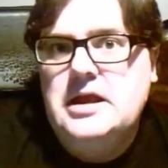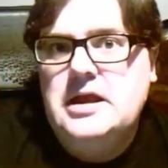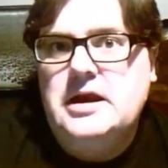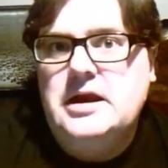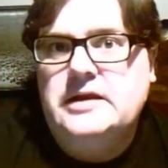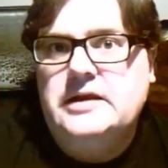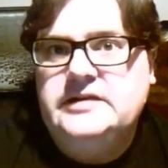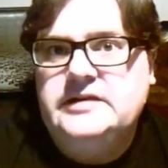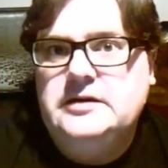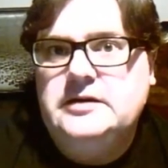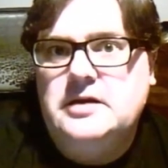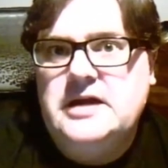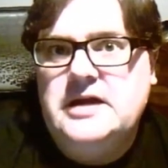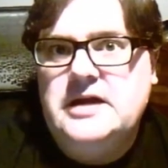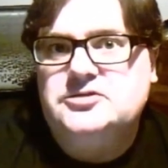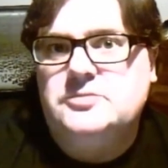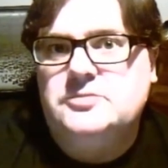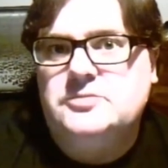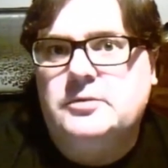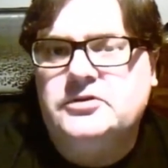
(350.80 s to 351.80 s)
SQL
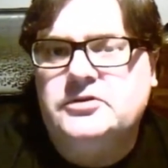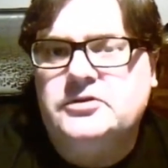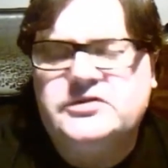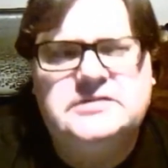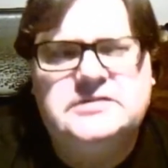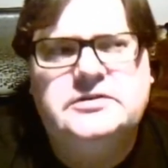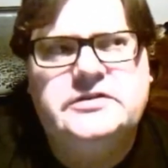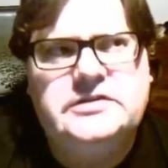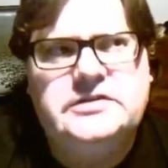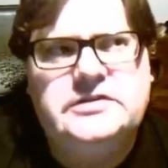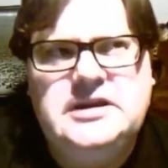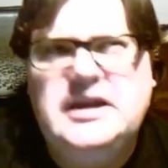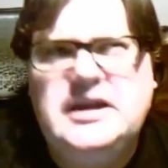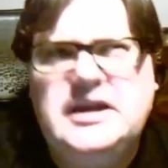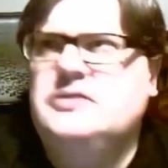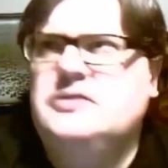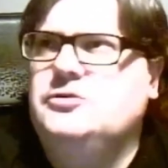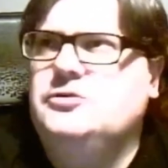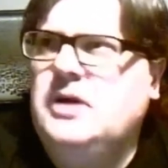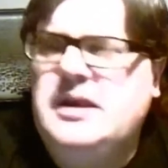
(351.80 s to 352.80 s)
Azure Mobile Service, and you
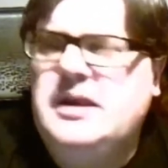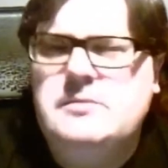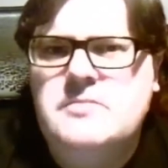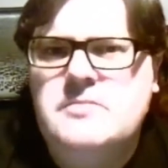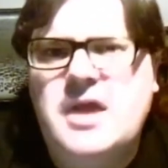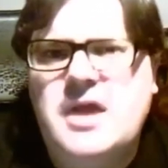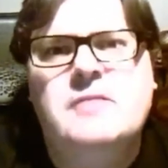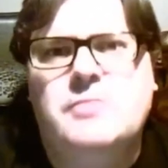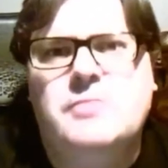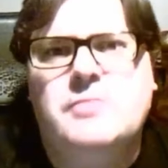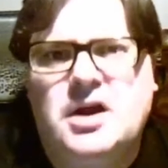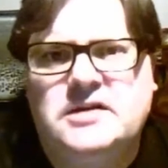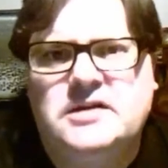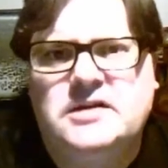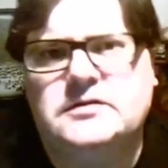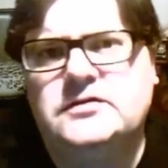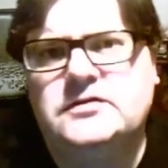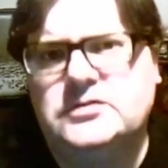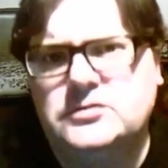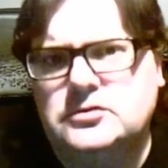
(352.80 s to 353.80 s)
get 20 megabytes
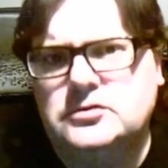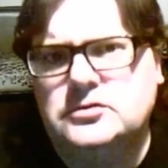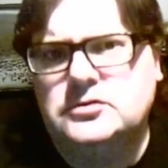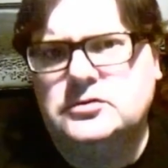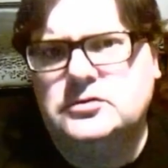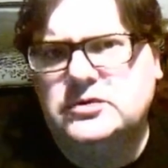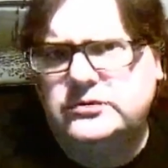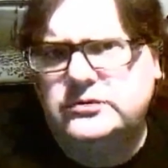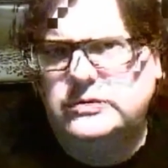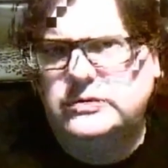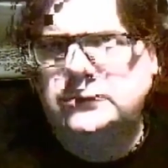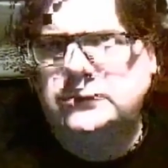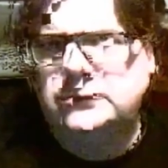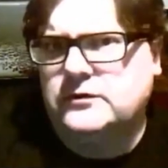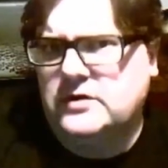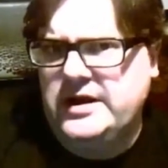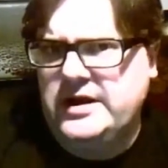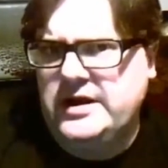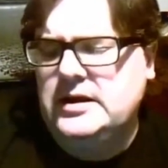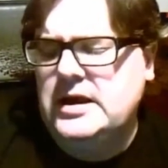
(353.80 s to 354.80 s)
of storage for
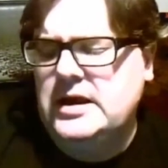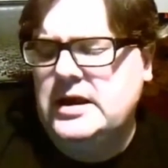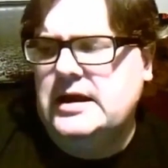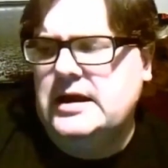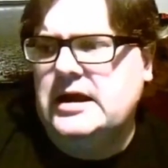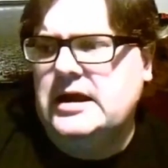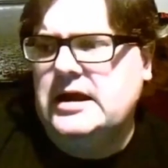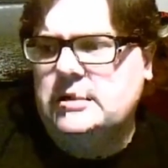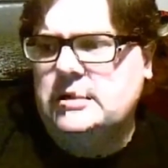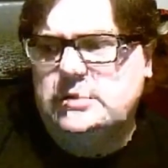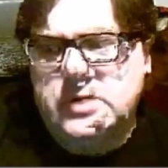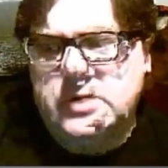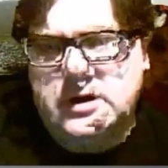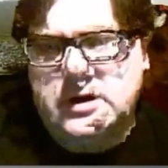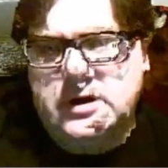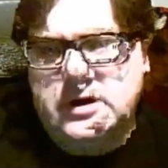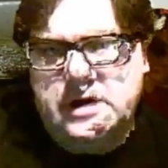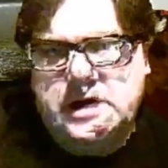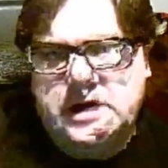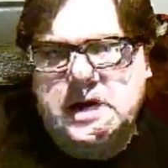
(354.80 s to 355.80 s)
free. But
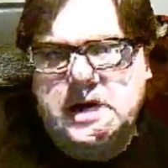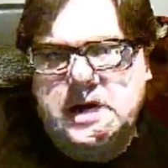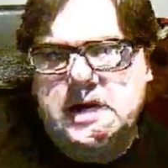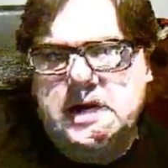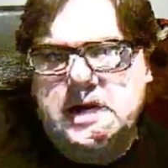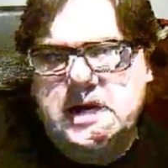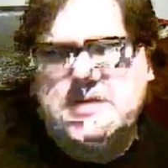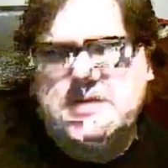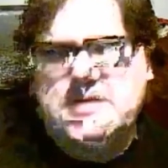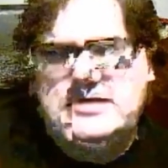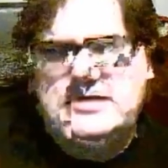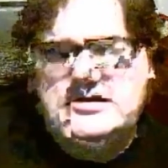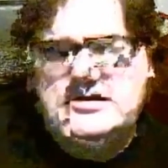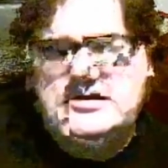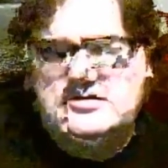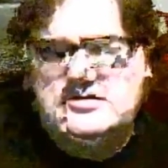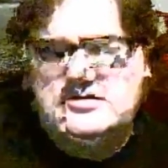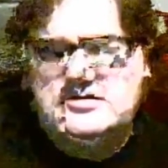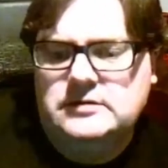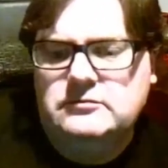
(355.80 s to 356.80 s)
obviously, you can then
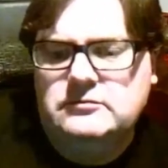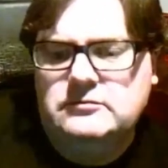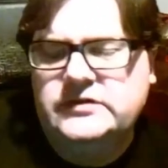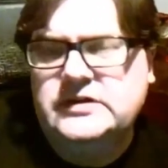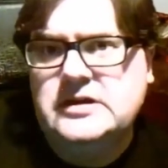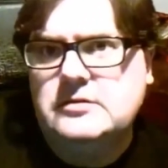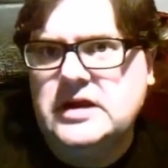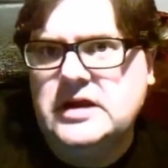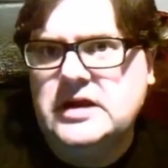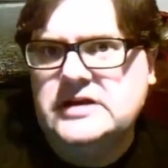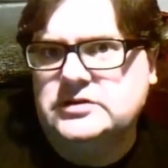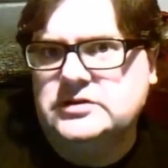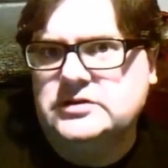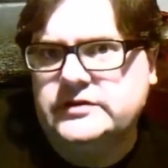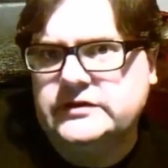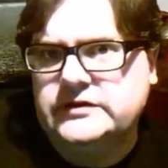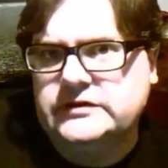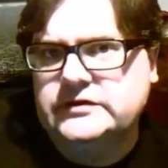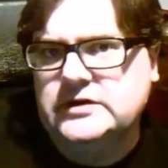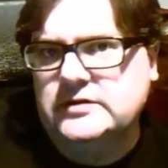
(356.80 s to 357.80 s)
increment with SQL Azure
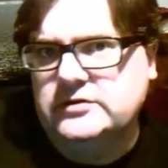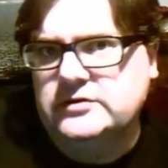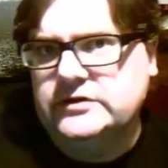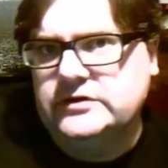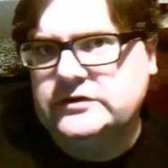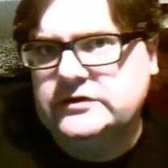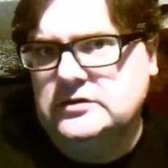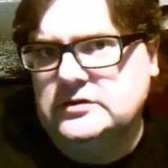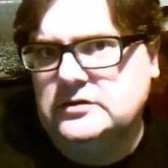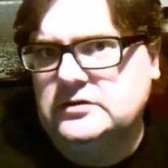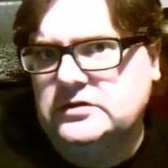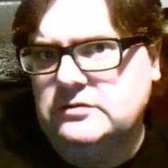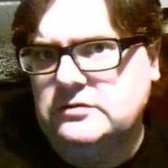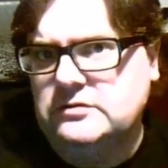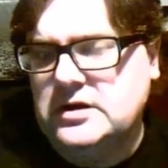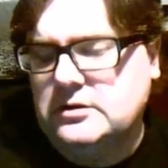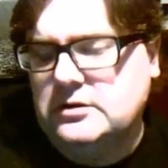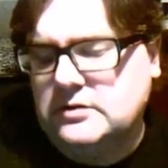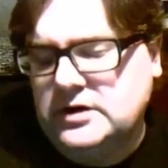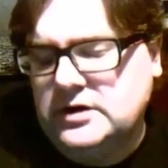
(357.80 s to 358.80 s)
as a service to
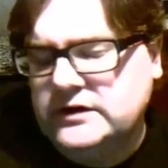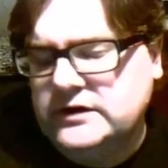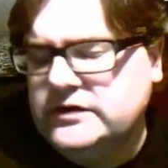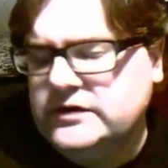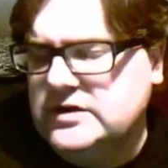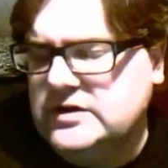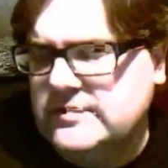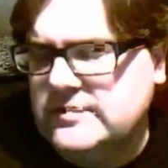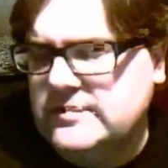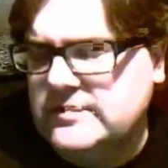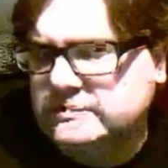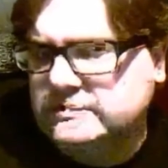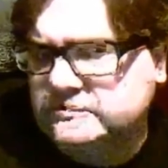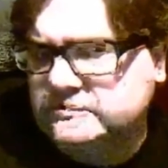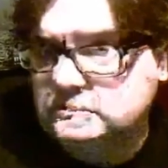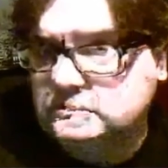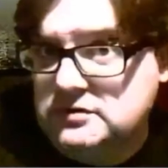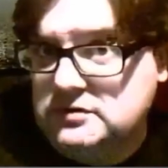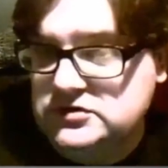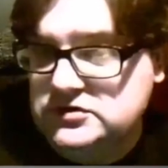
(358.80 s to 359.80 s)
increase the amount of
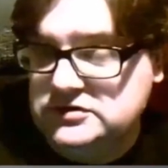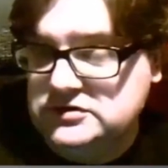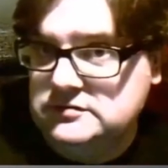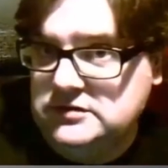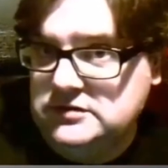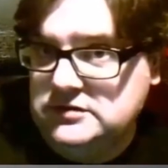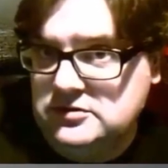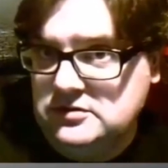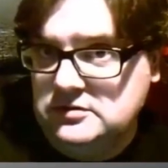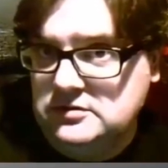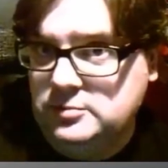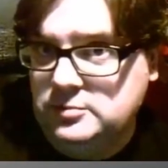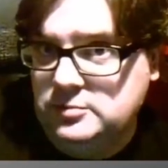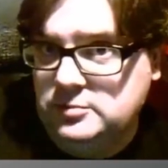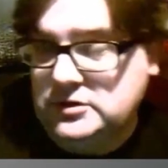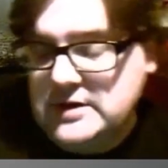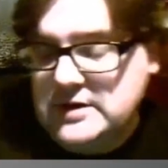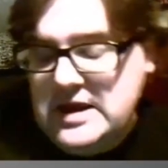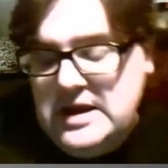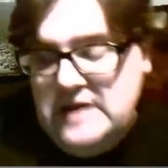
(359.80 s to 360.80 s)
storage you
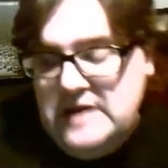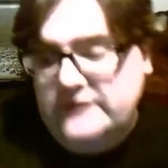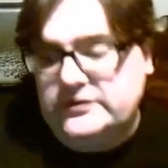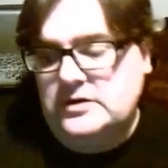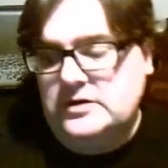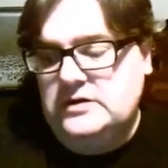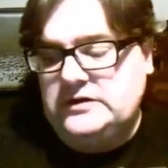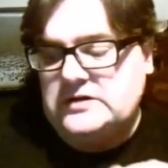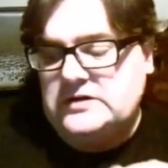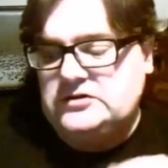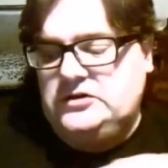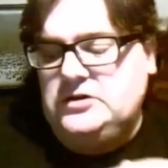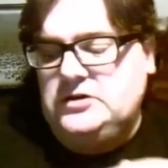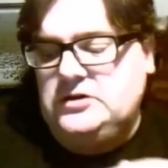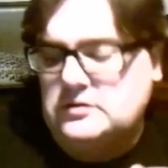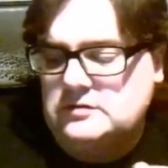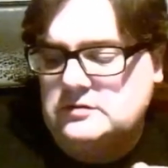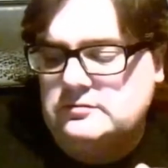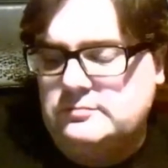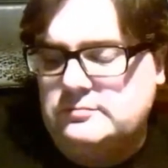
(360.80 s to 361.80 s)
put. So essentially,
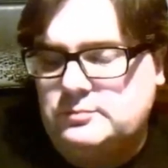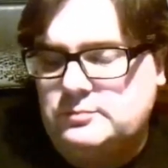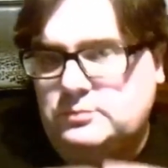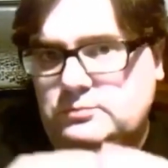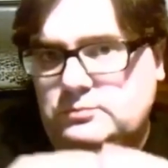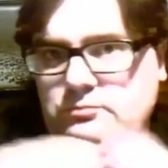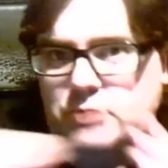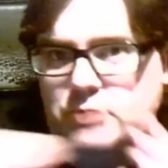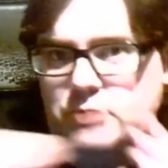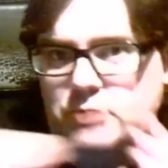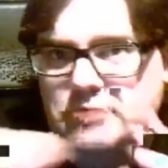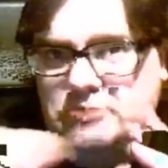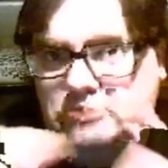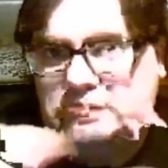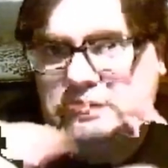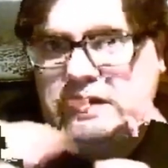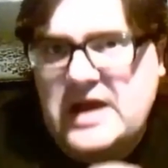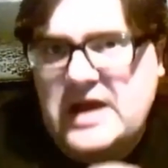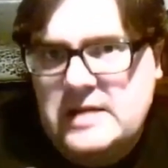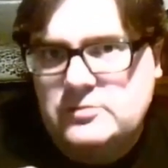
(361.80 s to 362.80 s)
you point it to a
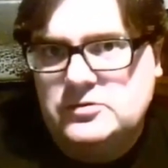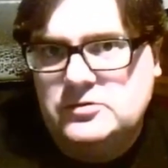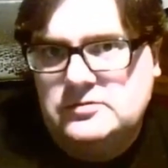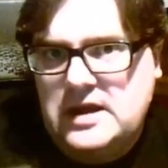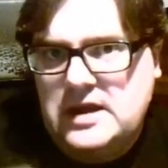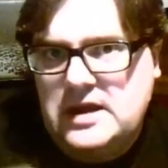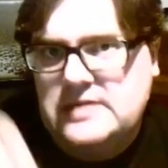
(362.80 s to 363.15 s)
table, and